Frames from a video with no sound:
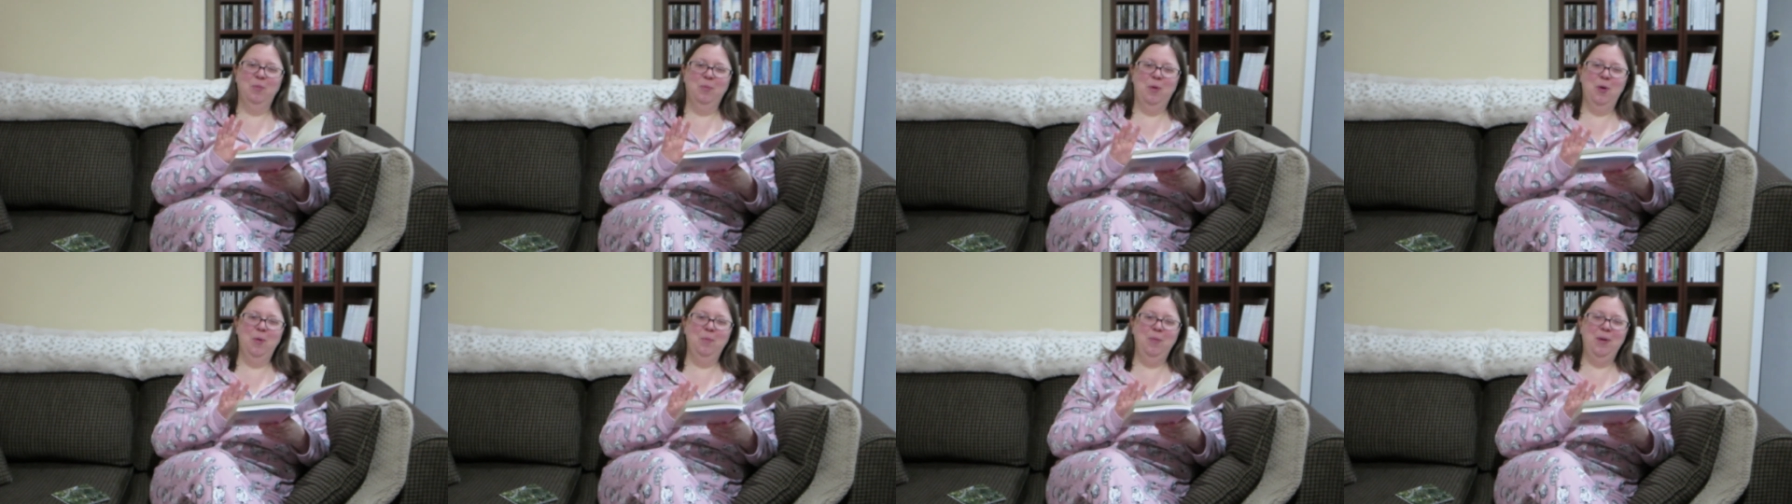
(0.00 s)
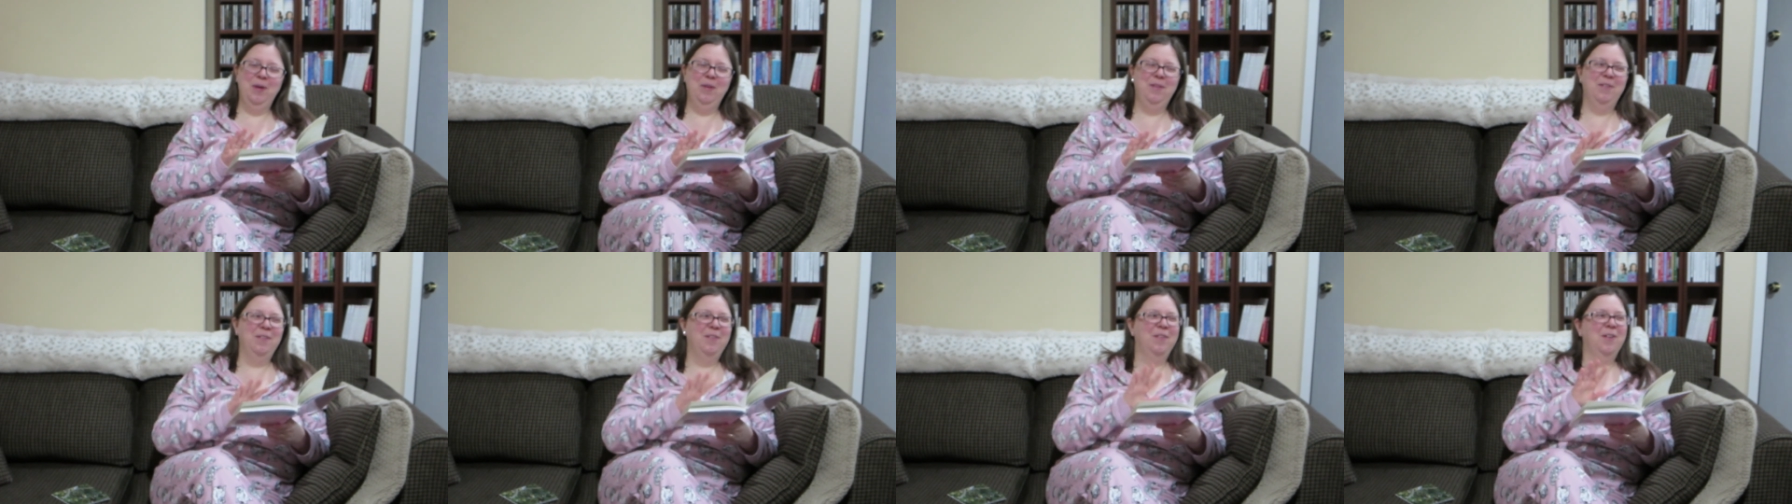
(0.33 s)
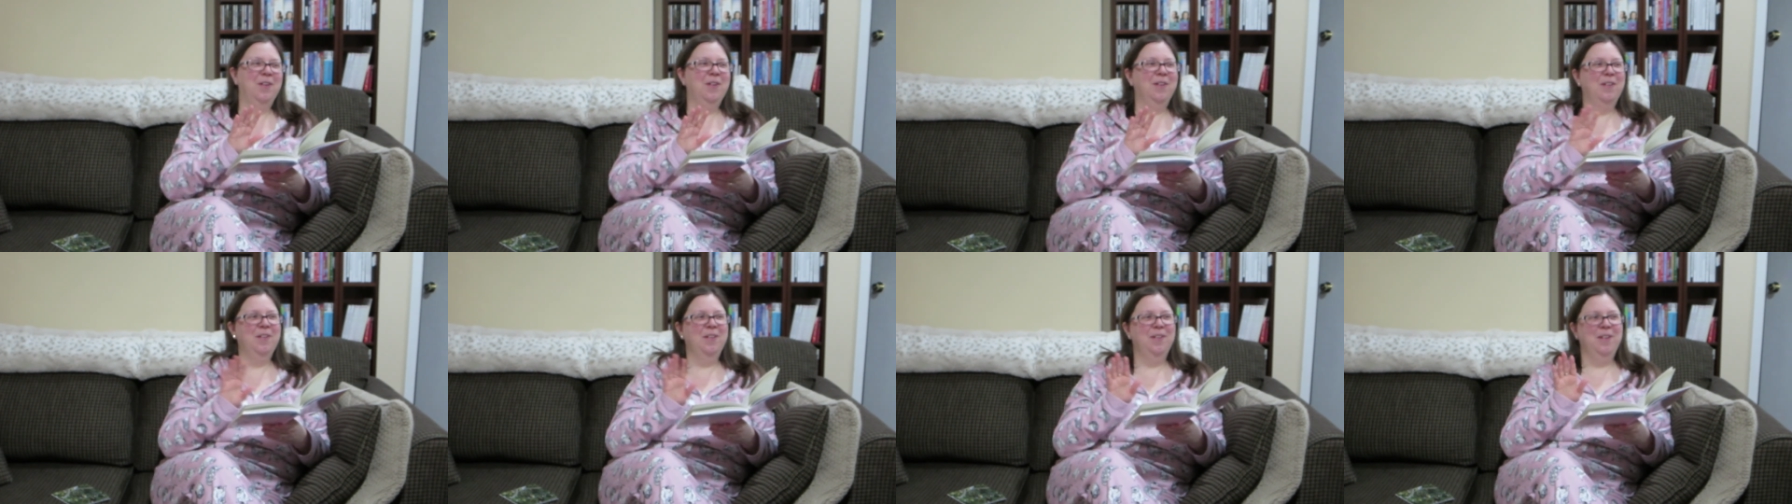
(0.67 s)
moment
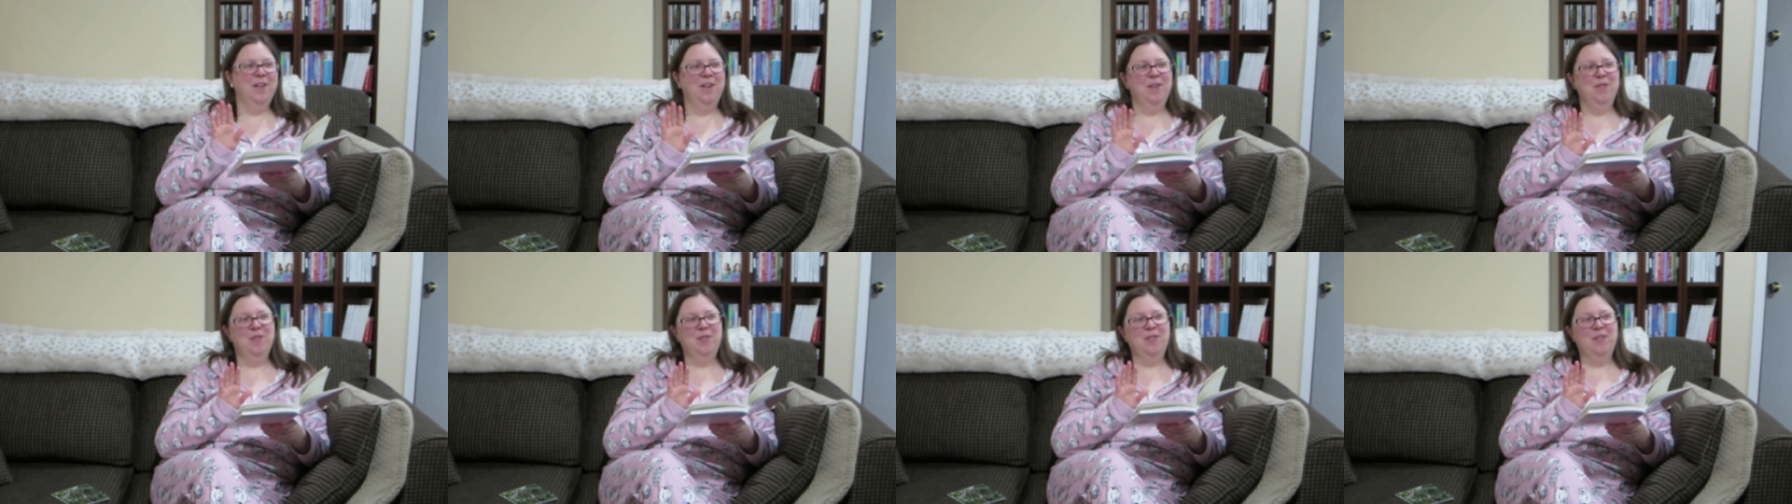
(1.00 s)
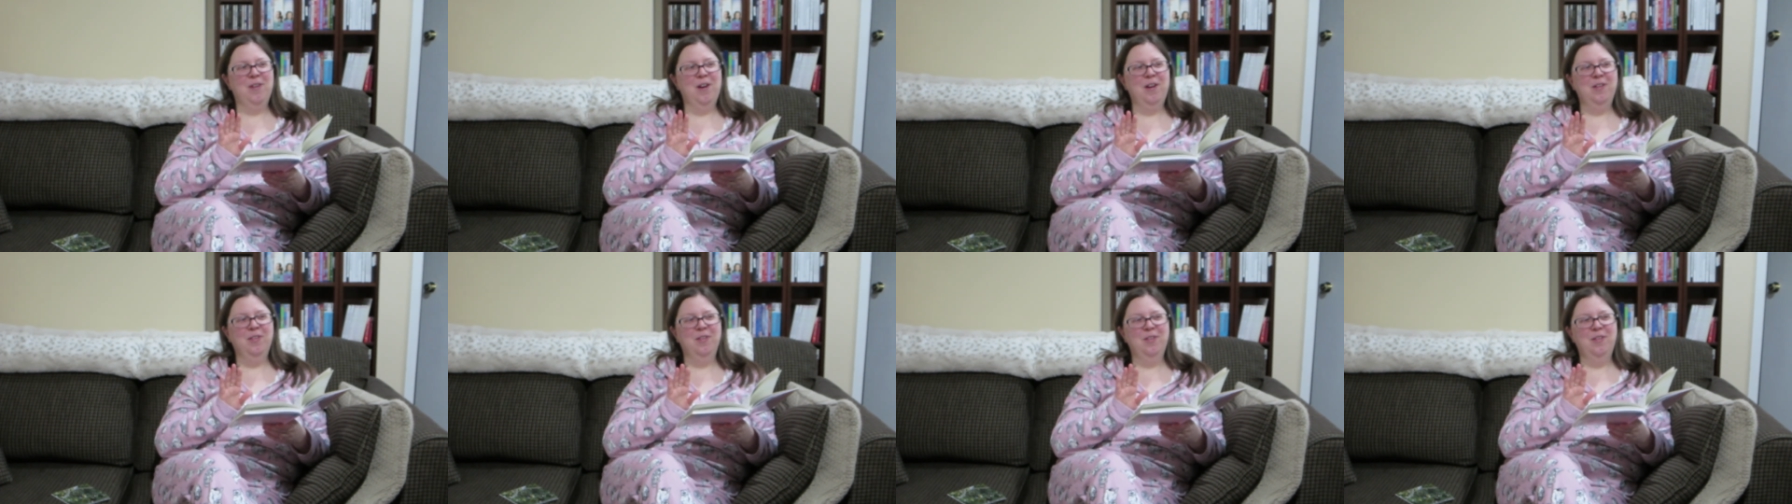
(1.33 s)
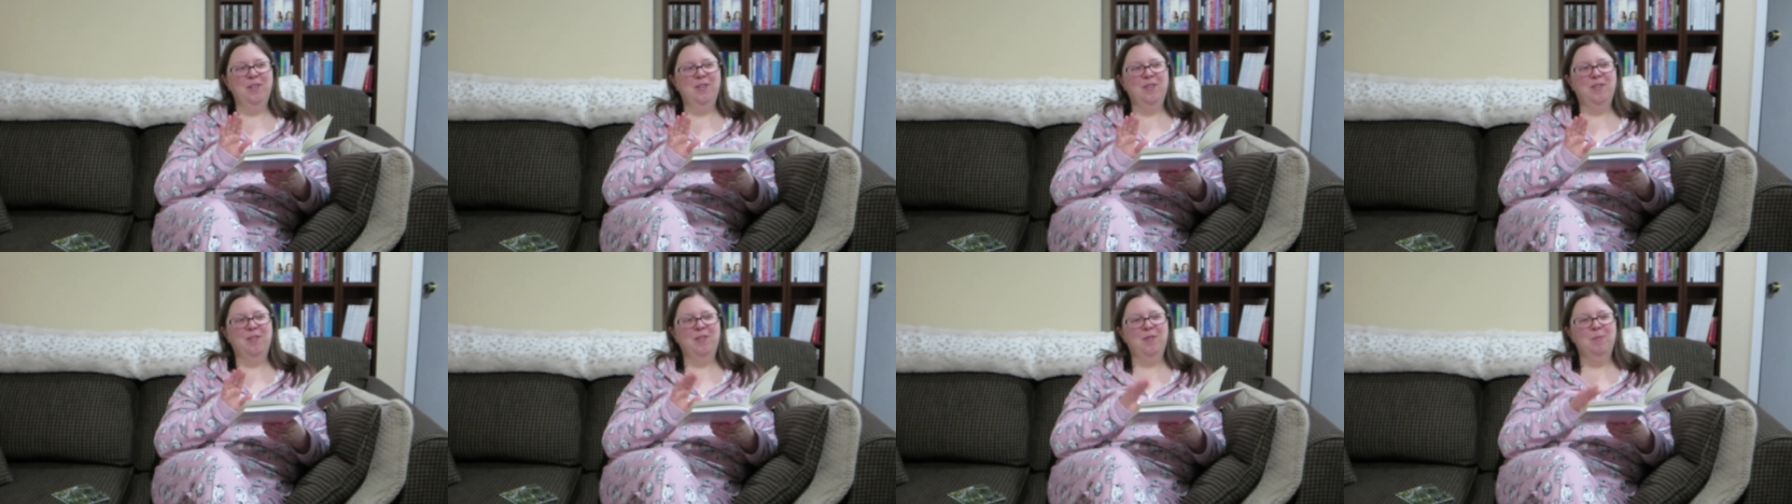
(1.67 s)
of
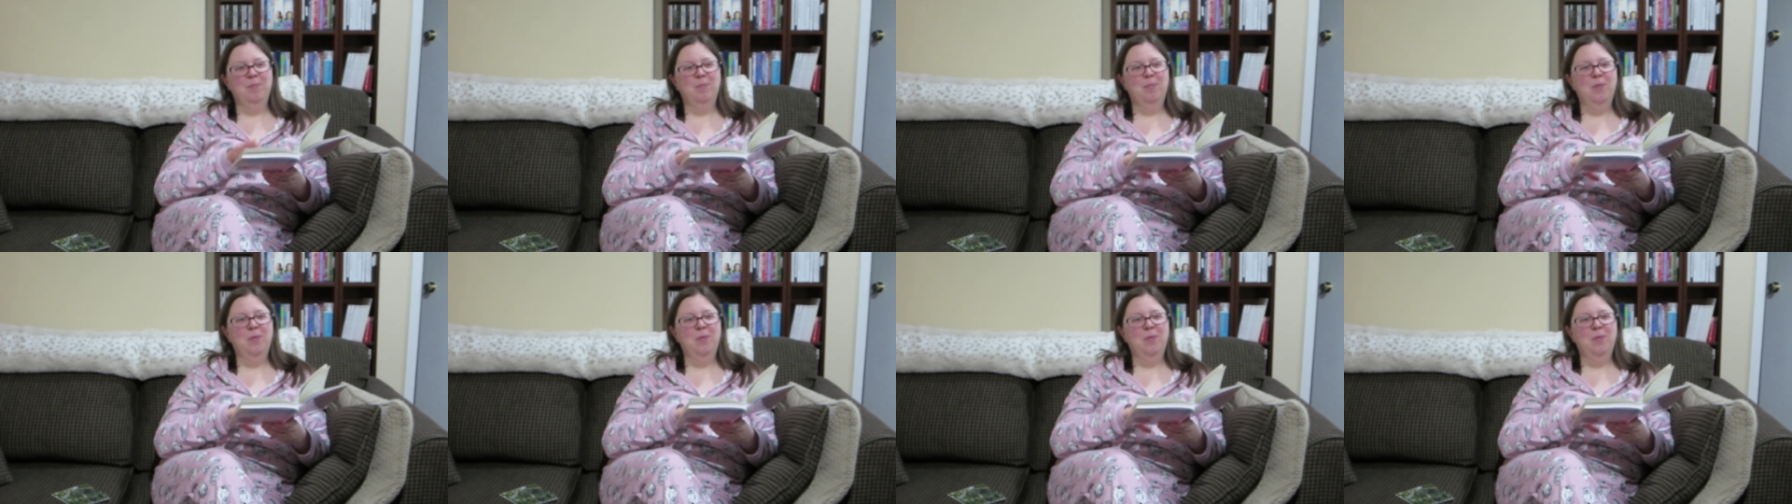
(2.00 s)
silence?